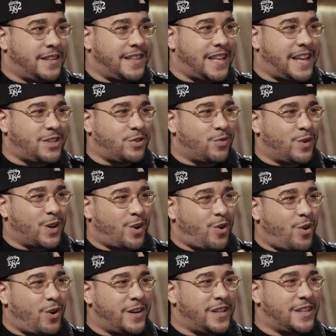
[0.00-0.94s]
that you
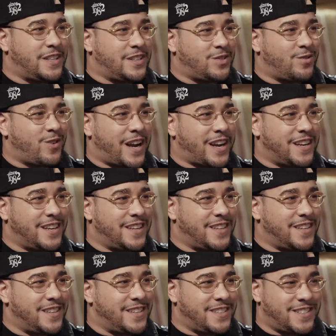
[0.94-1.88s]
recorded this
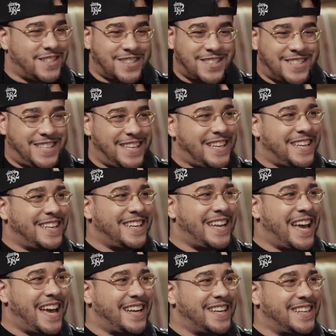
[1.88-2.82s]
record just sitting
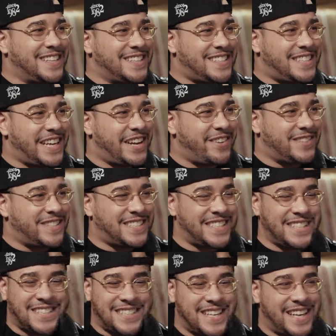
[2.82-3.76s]
down in the chair, and
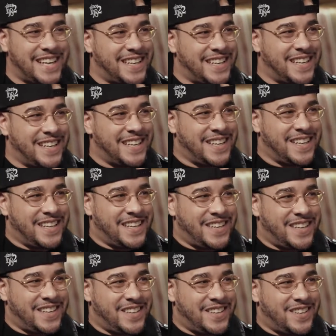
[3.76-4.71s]
since then
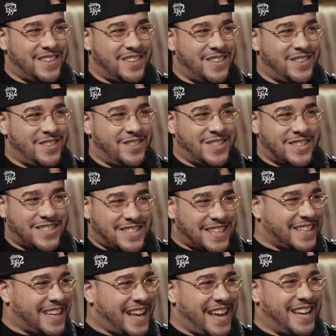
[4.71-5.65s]
you just
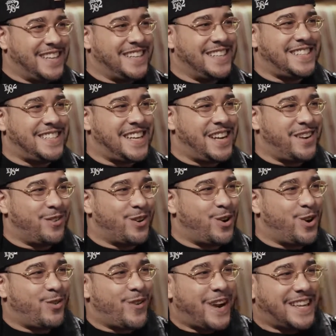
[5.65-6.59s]
sit down in the chair and
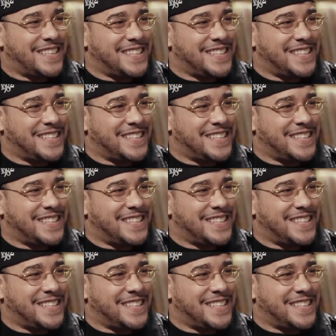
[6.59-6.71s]
record records